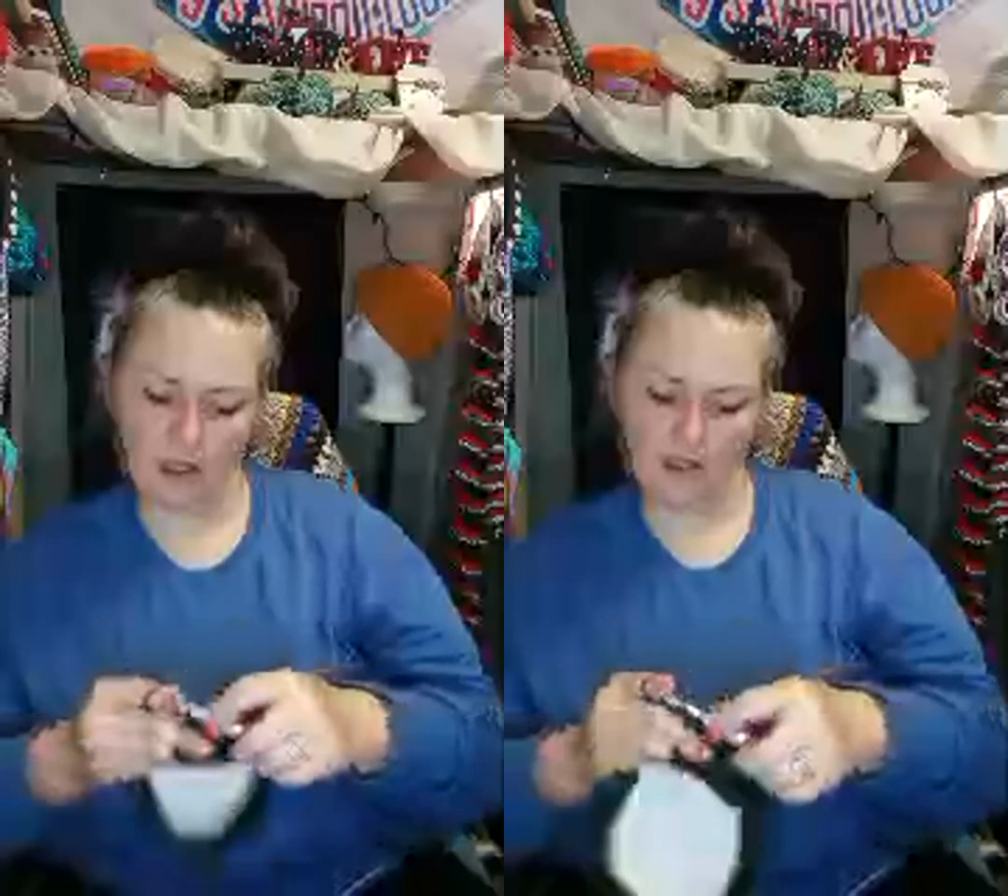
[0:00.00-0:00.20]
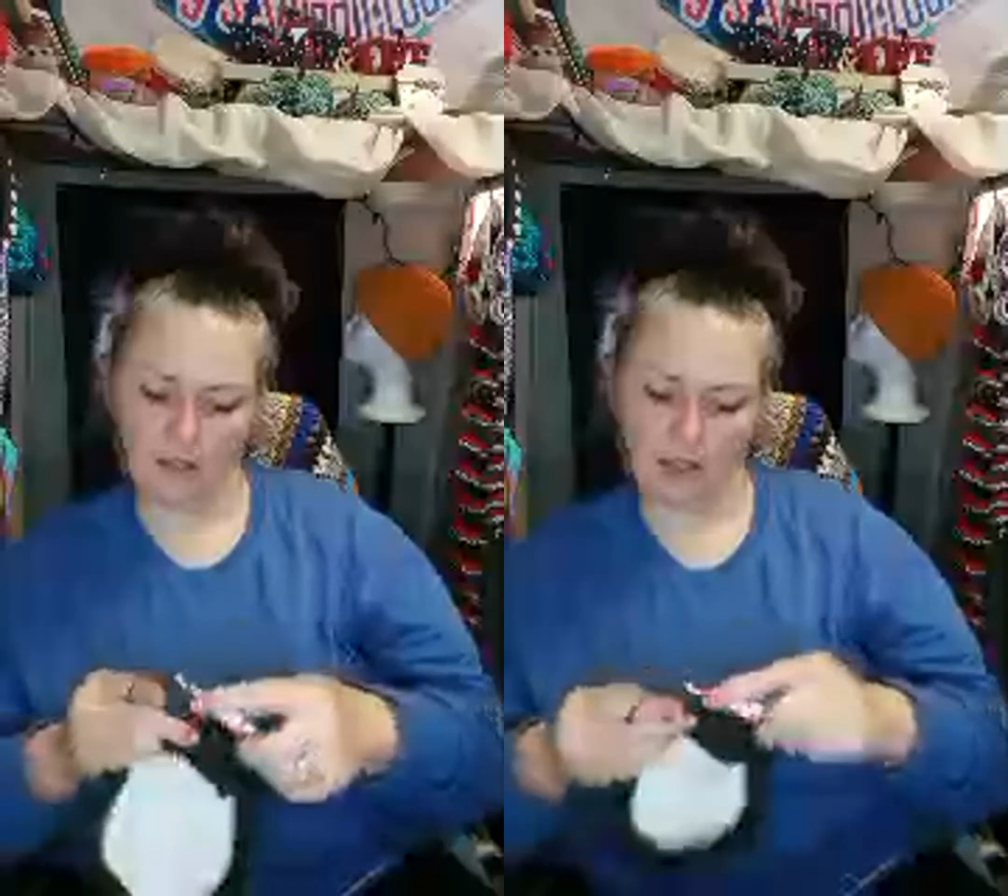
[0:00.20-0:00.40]

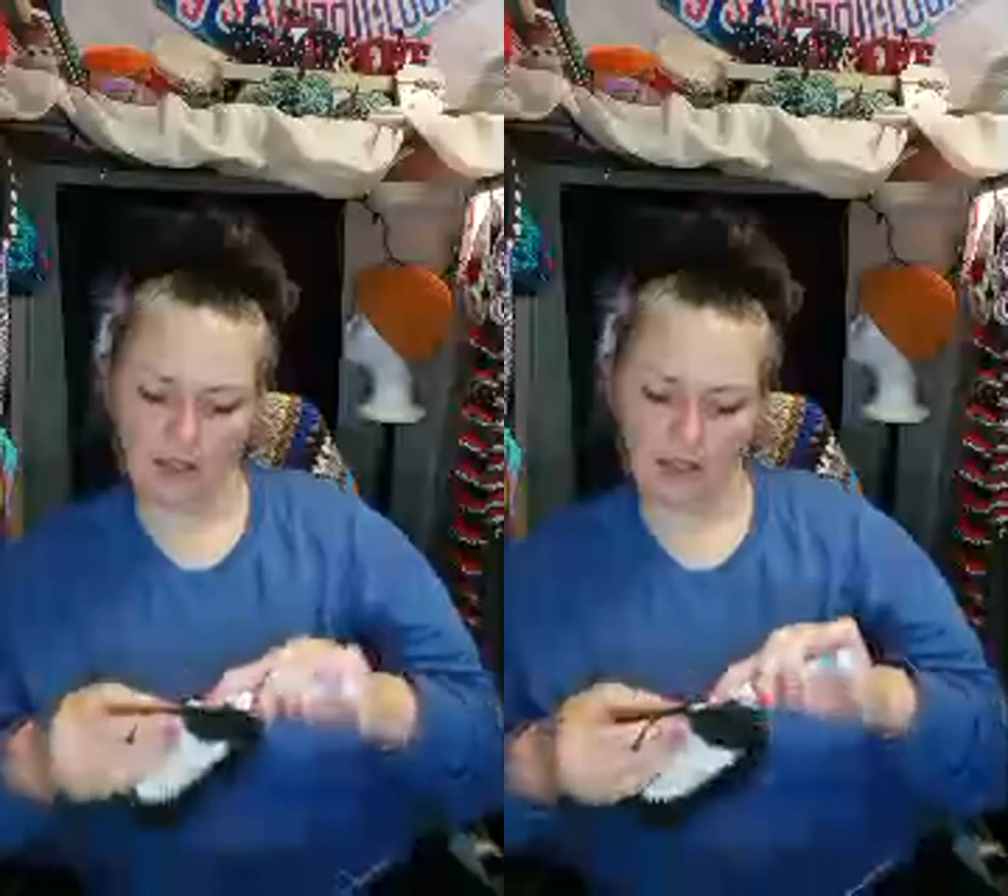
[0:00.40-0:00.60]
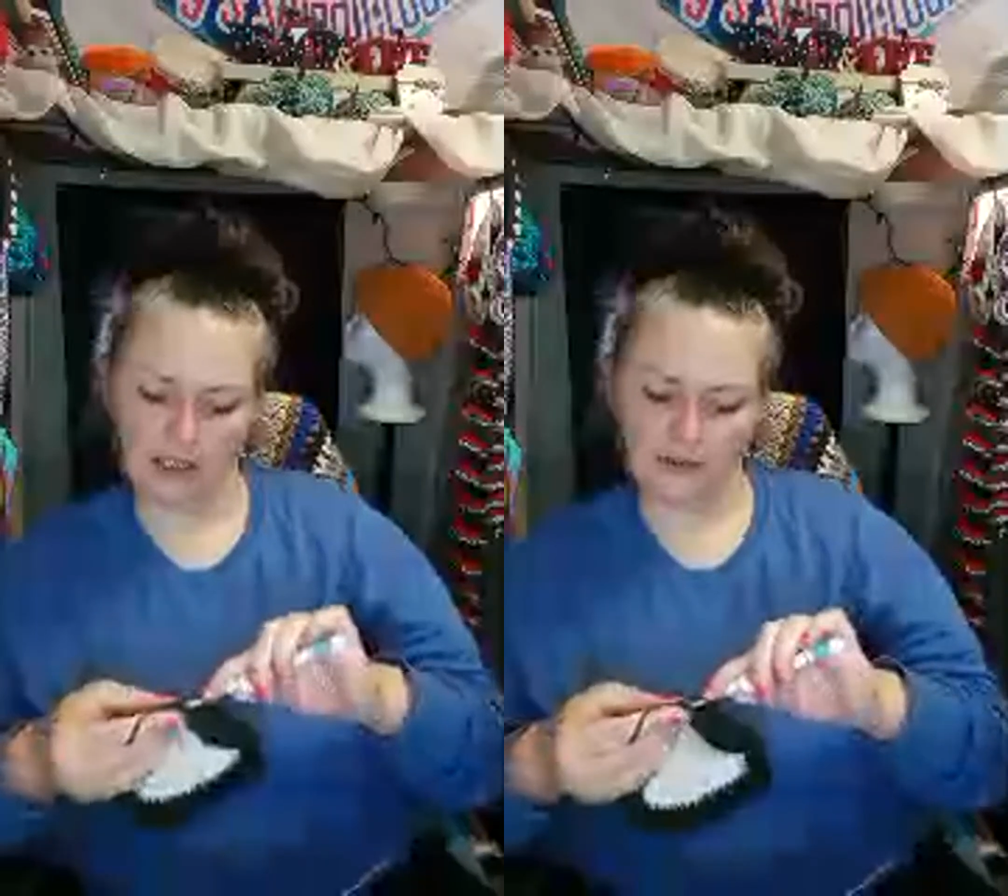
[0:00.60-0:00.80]
but
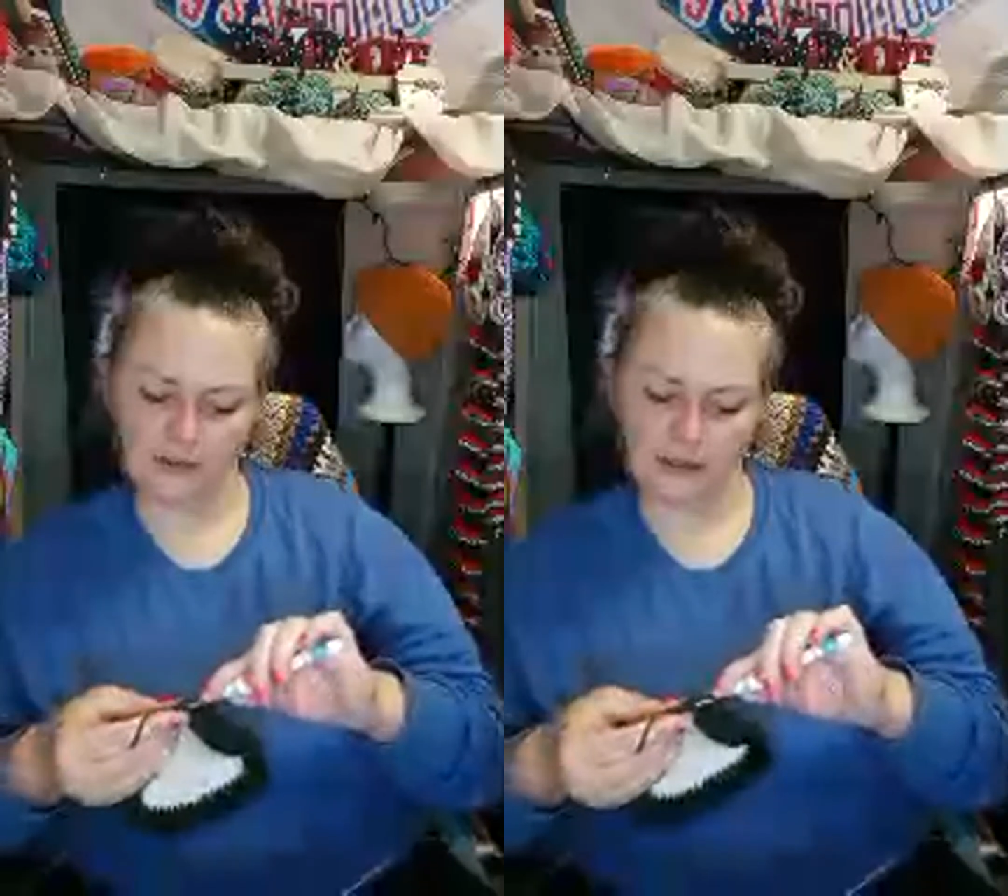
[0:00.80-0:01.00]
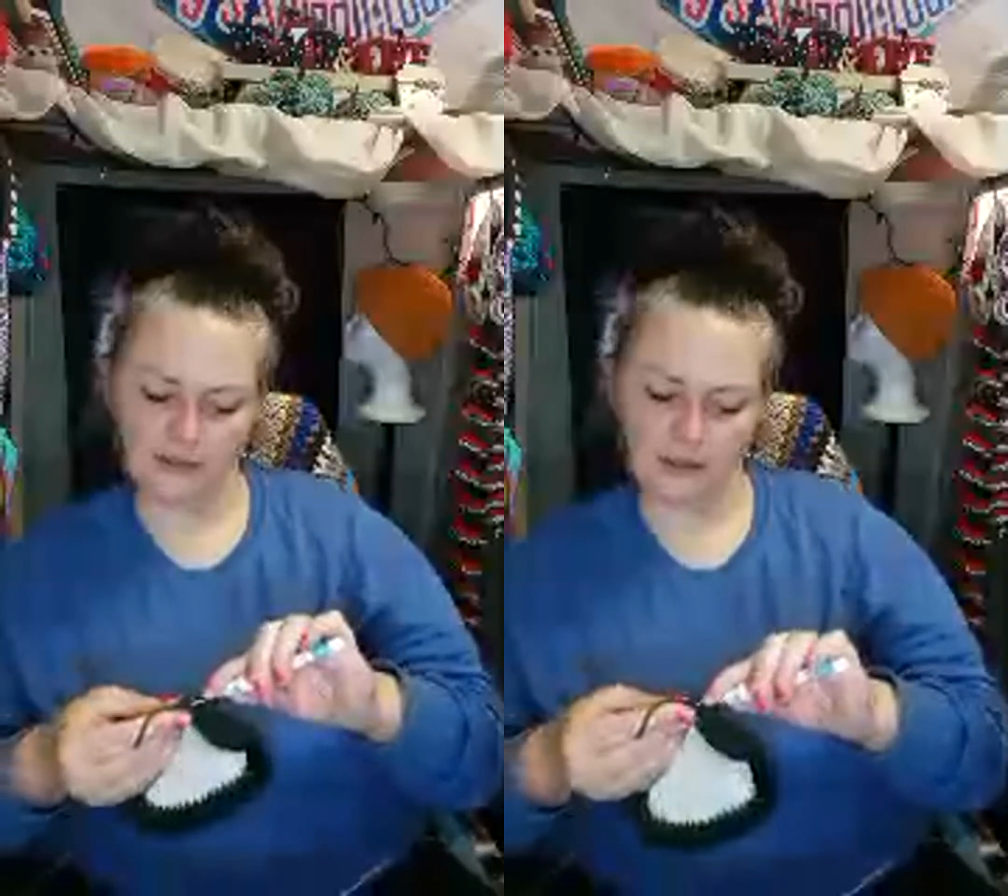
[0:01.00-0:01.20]
it gives
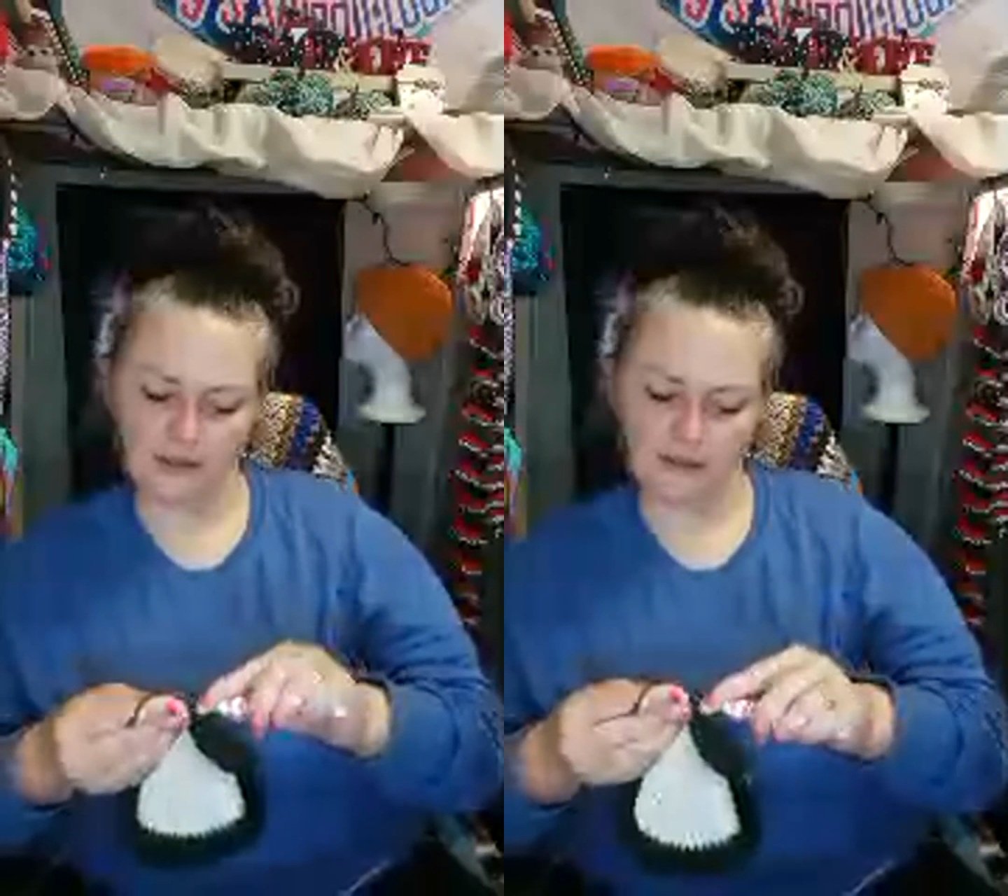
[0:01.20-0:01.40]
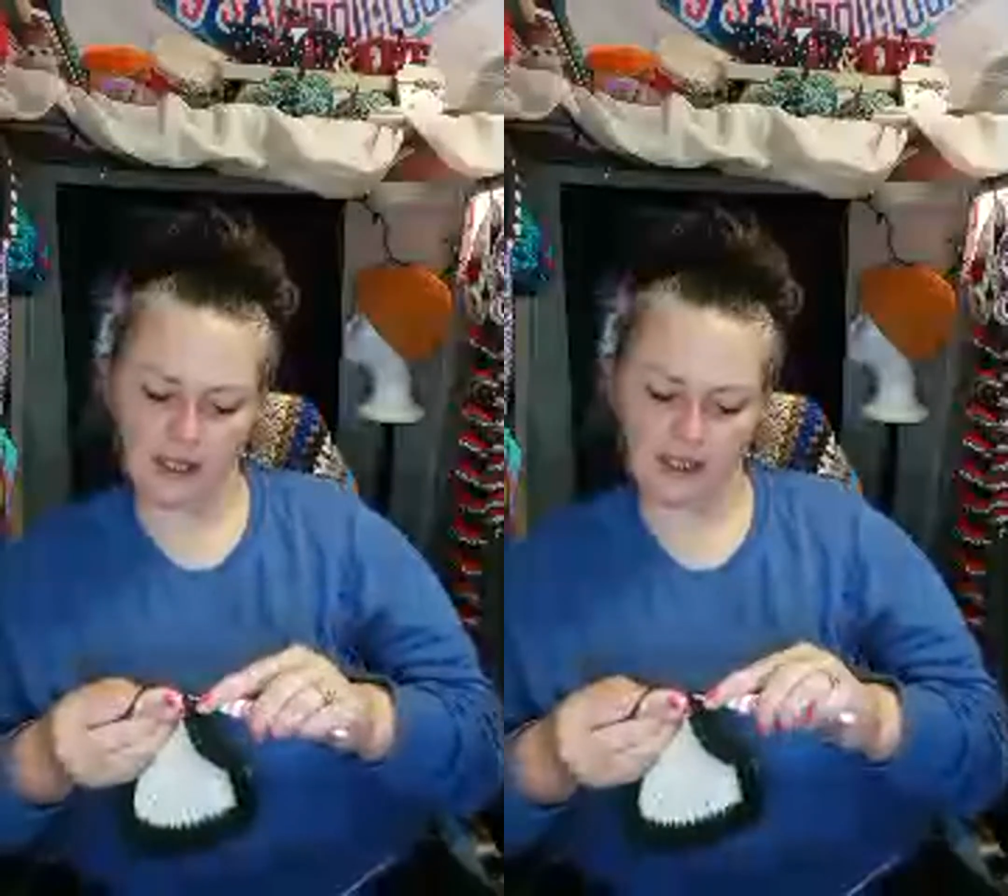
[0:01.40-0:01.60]
different
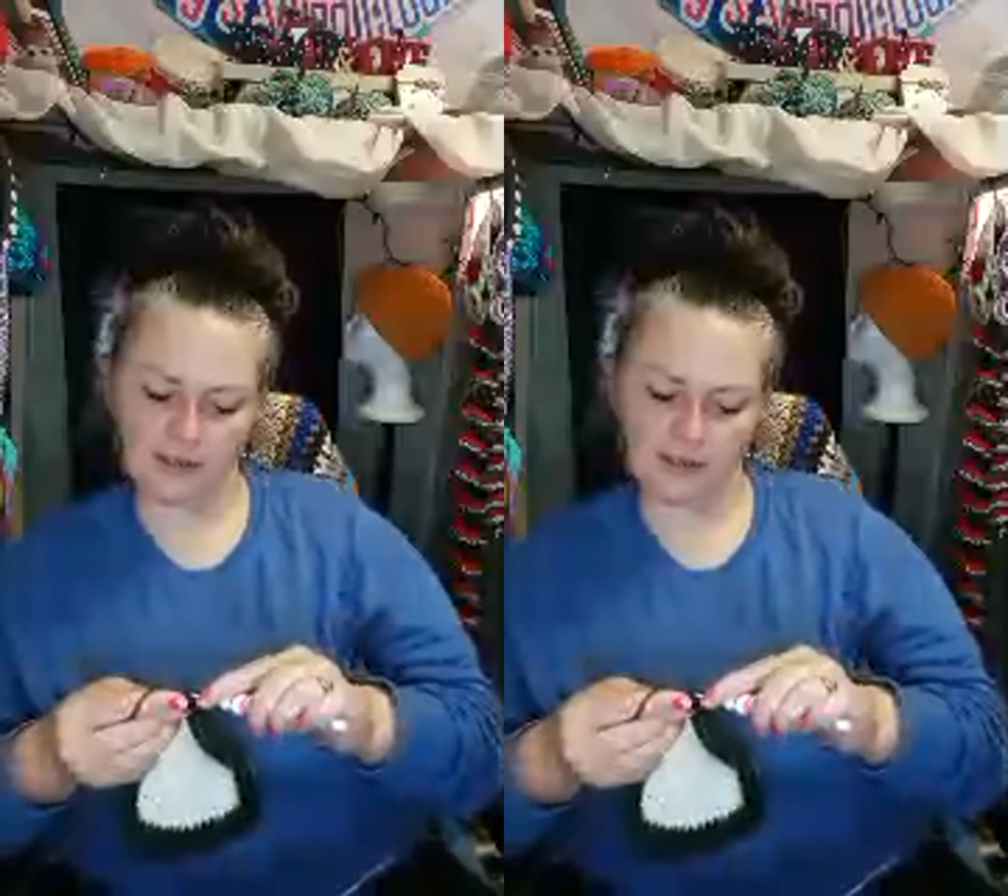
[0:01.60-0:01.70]
effects